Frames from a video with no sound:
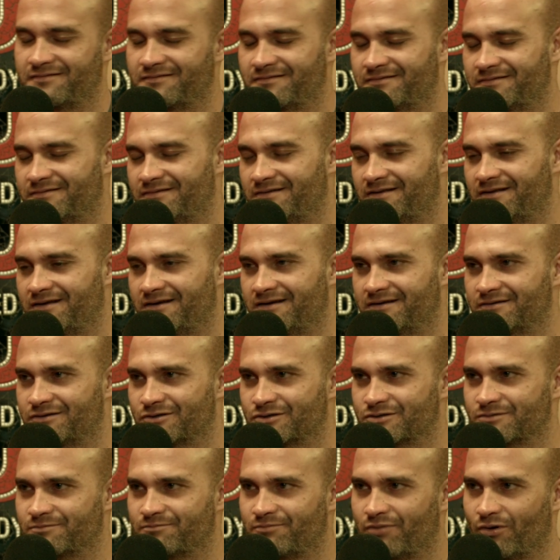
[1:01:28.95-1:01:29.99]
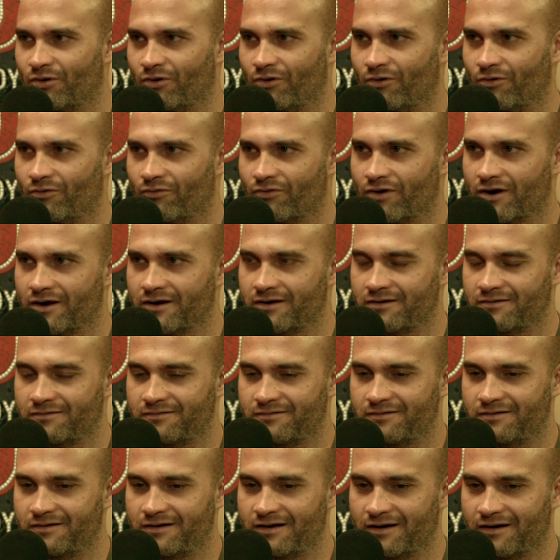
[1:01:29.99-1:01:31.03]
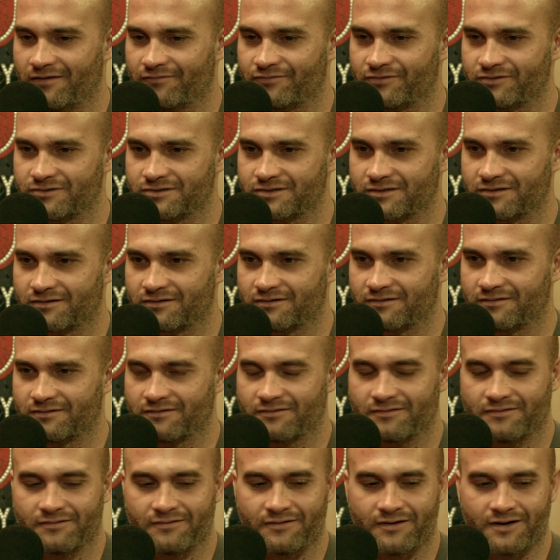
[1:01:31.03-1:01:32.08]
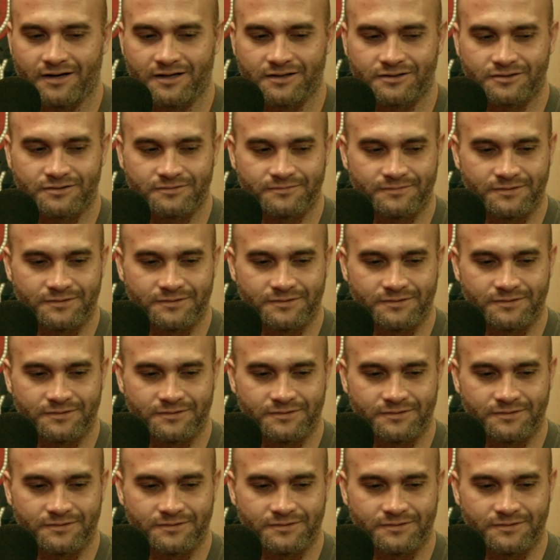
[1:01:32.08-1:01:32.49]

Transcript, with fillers: probably like yeah, mathematically or right. Like, yeah, if there's a crash.